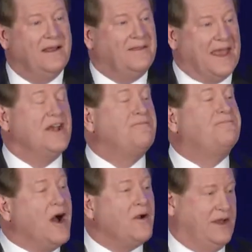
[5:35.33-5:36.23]
They have
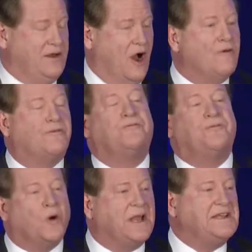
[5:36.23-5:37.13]
voted over
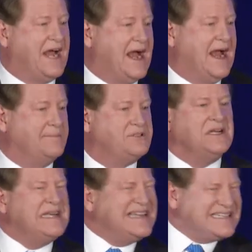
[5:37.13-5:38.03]
40 times
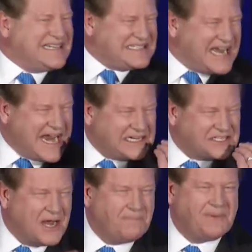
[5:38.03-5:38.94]
to take
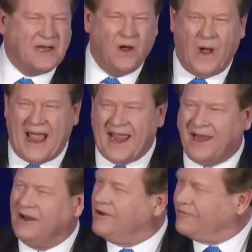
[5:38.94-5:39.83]
something
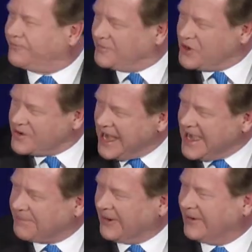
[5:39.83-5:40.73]
away from your
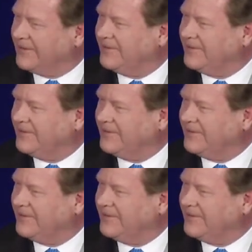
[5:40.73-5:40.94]
neighbor.